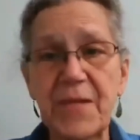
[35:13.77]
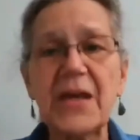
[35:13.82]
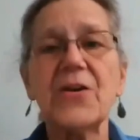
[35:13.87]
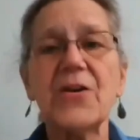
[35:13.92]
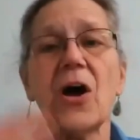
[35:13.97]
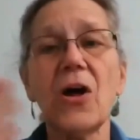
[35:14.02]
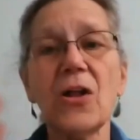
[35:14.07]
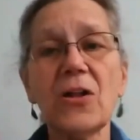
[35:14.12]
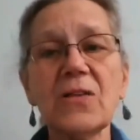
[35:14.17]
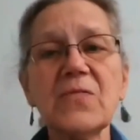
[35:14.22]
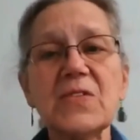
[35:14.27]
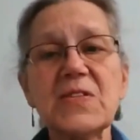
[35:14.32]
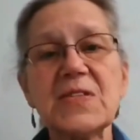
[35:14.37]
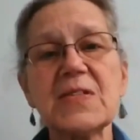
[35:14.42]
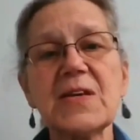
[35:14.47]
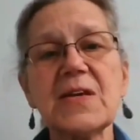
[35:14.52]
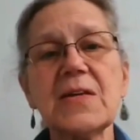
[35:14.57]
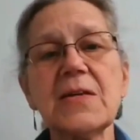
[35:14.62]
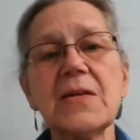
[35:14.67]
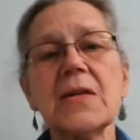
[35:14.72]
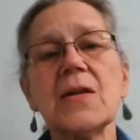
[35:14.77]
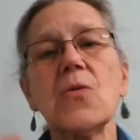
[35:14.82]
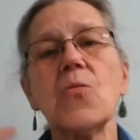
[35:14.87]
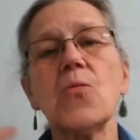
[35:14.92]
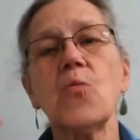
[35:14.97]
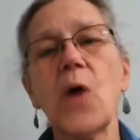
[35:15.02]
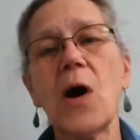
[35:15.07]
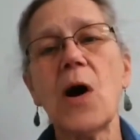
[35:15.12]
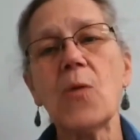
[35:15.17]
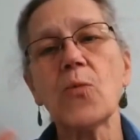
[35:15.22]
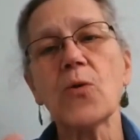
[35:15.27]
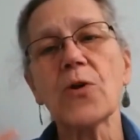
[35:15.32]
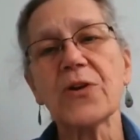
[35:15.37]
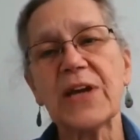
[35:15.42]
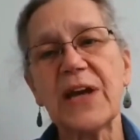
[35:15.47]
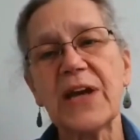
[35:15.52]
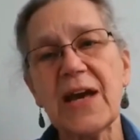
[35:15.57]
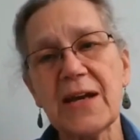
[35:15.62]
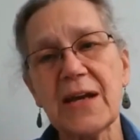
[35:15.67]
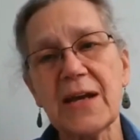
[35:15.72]
And all of a sudden, what we're
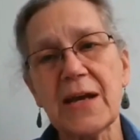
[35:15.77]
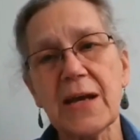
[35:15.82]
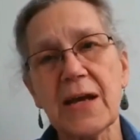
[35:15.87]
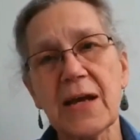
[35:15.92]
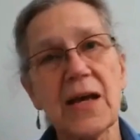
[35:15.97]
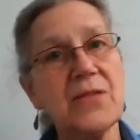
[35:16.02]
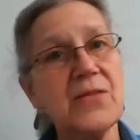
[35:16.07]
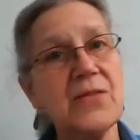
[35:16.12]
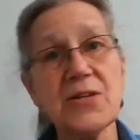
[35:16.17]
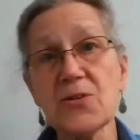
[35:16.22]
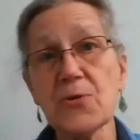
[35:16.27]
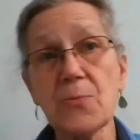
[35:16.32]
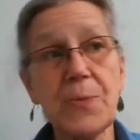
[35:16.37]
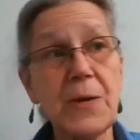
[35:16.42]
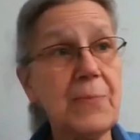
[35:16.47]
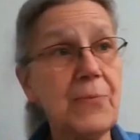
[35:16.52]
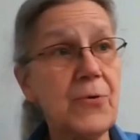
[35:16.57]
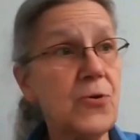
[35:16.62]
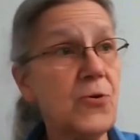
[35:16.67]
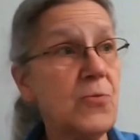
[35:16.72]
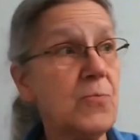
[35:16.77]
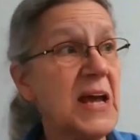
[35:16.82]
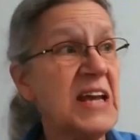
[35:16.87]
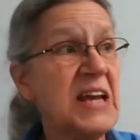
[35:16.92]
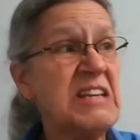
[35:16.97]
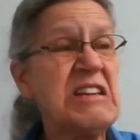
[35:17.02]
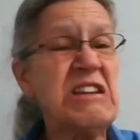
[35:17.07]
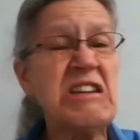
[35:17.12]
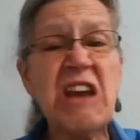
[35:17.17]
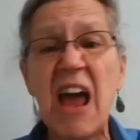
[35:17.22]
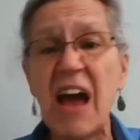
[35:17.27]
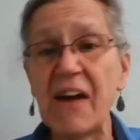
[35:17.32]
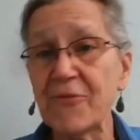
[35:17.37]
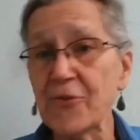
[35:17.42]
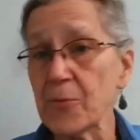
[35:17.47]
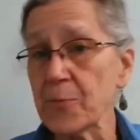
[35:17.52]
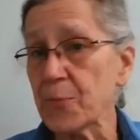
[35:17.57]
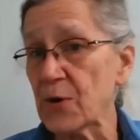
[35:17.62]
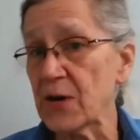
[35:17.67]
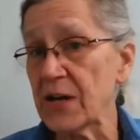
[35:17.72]
getting, and these are people who may
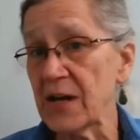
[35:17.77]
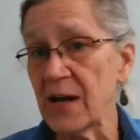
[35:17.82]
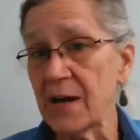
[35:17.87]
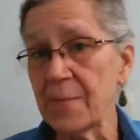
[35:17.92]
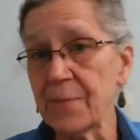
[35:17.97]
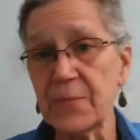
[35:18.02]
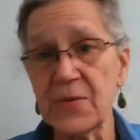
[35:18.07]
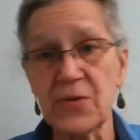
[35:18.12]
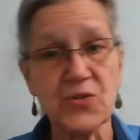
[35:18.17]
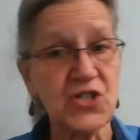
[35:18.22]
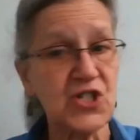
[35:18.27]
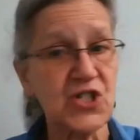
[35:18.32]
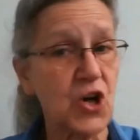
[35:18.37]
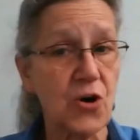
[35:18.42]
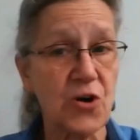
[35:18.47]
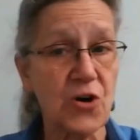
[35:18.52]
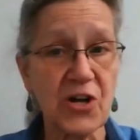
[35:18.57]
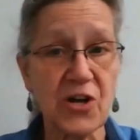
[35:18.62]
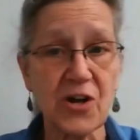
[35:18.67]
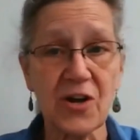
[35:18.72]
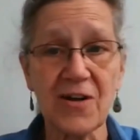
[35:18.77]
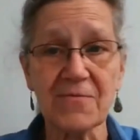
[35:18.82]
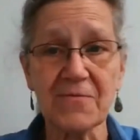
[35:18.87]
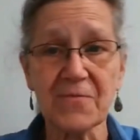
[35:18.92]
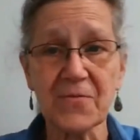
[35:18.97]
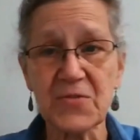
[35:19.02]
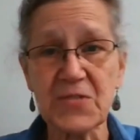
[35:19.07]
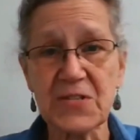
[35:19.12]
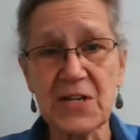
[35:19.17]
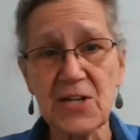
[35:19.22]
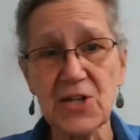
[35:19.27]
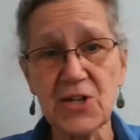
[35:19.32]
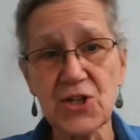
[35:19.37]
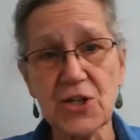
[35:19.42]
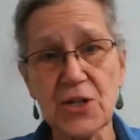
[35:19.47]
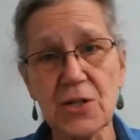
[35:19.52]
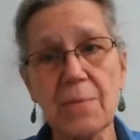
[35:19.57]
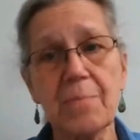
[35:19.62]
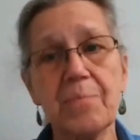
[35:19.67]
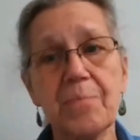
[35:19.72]
never bring up or start a
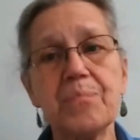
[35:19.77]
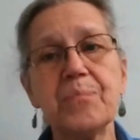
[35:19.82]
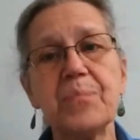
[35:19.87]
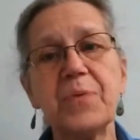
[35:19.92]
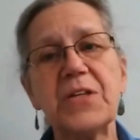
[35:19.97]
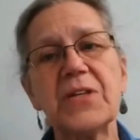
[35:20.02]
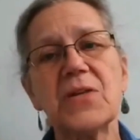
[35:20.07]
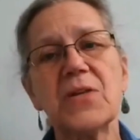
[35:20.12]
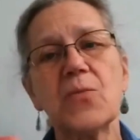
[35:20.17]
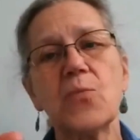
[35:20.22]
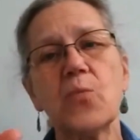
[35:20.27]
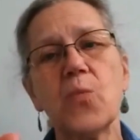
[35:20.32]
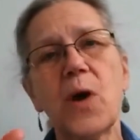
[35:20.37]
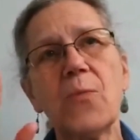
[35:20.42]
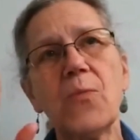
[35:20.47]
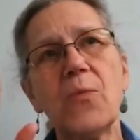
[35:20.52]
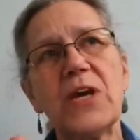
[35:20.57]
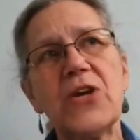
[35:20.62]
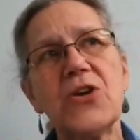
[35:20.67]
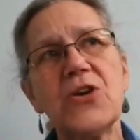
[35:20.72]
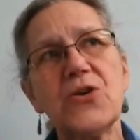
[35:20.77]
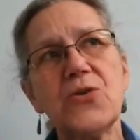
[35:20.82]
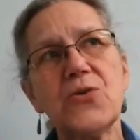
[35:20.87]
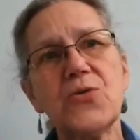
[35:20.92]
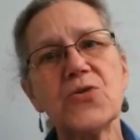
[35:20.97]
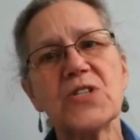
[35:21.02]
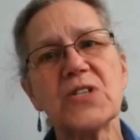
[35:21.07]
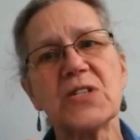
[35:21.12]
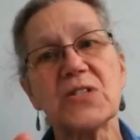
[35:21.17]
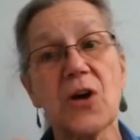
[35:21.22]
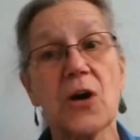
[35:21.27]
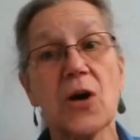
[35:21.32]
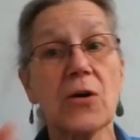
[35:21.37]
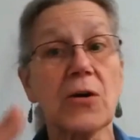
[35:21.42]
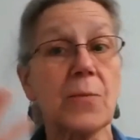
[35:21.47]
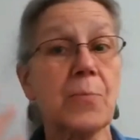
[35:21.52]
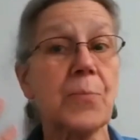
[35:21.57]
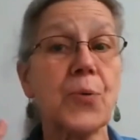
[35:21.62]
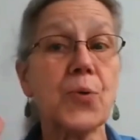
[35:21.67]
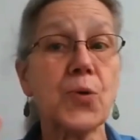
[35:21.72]
conversation, but what we use is
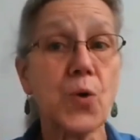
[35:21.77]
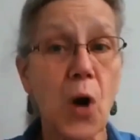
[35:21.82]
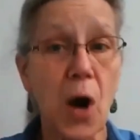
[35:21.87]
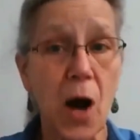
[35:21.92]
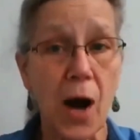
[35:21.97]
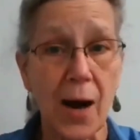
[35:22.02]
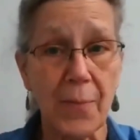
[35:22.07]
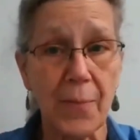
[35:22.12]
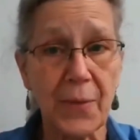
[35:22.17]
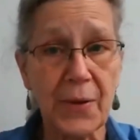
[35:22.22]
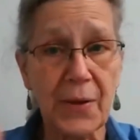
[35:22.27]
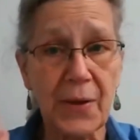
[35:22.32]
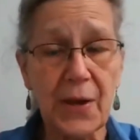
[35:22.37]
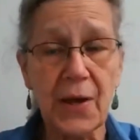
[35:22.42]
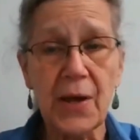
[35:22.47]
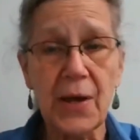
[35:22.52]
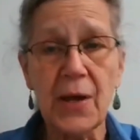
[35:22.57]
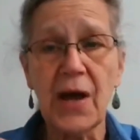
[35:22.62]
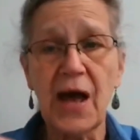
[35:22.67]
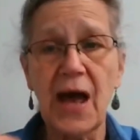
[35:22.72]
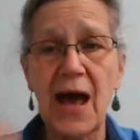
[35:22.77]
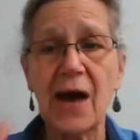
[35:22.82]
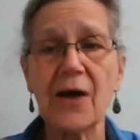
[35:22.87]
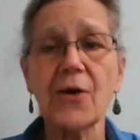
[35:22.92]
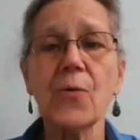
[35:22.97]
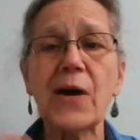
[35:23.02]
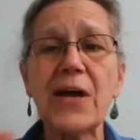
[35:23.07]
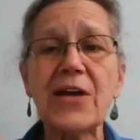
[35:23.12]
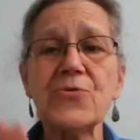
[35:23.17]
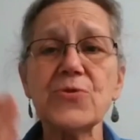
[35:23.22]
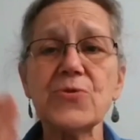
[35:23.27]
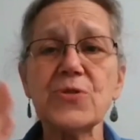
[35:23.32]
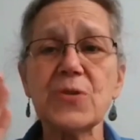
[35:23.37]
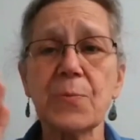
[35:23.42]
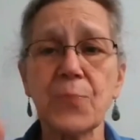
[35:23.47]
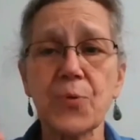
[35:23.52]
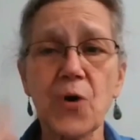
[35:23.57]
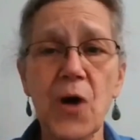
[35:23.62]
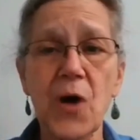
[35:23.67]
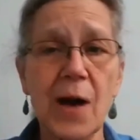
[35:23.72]
called a prop. How do I use a
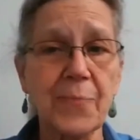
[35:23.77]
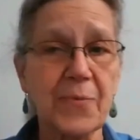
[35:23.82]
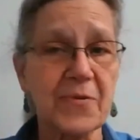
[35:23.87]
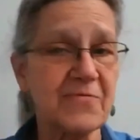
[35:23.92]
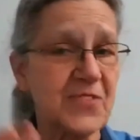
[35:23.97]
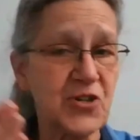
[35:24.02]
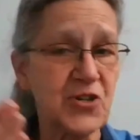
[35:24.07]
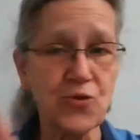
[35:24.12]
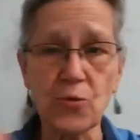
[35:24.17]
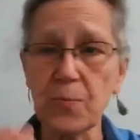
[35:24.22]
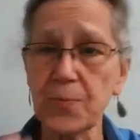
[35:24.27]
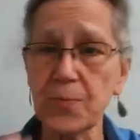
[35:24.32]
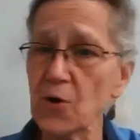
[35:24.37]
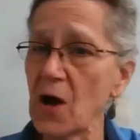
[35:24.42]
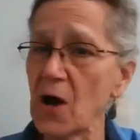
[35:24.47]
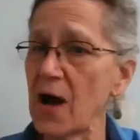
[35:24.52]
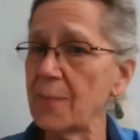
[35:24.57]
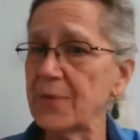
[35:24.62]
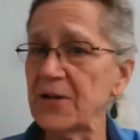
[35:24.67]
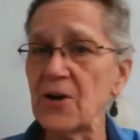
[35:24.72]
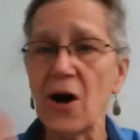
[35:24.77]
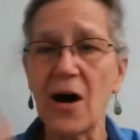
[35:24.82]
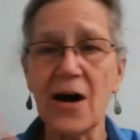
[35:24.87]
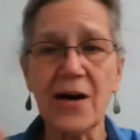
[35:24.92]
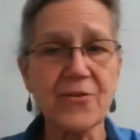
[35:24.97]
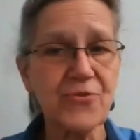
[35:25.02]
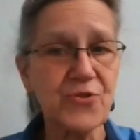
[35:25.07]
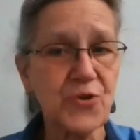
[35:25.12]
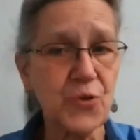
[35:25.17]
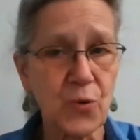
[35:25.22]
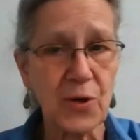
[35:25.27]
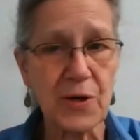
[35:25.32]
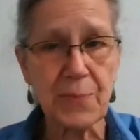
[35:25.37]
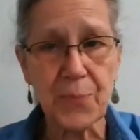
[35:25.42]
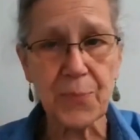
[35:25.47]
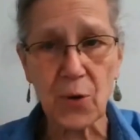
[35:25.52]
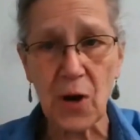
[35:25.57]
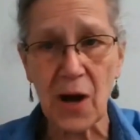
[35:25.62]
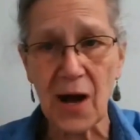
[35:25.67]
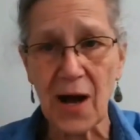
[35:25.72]
prop, a visual prop, an auditory
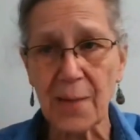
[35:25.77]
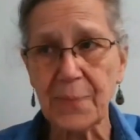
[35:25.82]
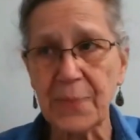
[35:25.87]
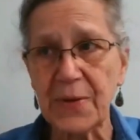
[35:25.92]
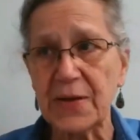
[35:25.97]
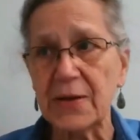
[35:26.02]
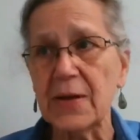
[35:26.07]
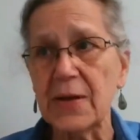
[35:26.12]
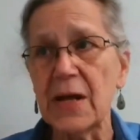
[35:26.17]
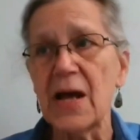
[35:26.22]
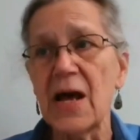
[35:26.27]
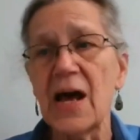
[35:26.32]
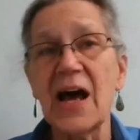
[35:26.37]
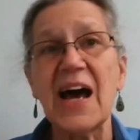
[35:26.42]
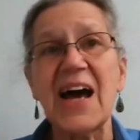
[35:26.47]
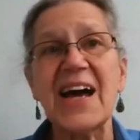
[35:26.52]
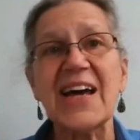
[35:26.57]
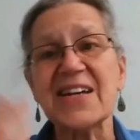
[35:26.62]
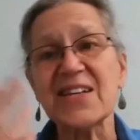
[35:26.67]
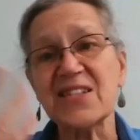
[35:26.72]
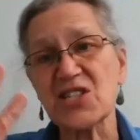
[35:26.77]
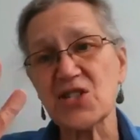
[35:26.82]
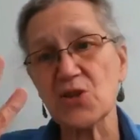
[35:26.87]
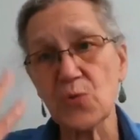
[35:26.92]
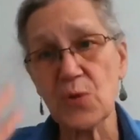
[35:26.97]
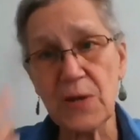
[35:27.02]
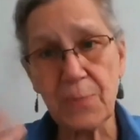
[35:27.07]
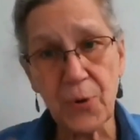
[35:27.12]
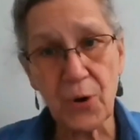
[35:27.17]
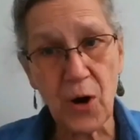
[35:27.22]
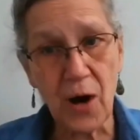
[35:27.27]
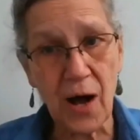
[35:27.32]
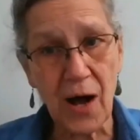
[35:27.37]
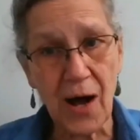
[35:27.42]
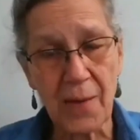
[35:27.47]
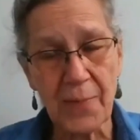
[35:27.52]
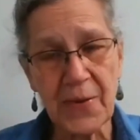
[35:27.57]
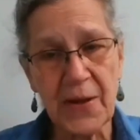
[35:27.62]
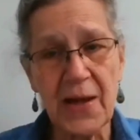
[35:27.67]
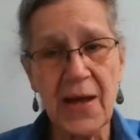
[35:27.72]
prop, a history
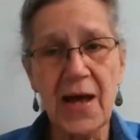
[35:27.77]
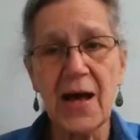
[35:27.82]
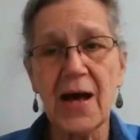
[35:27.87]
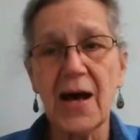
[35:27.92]
prop,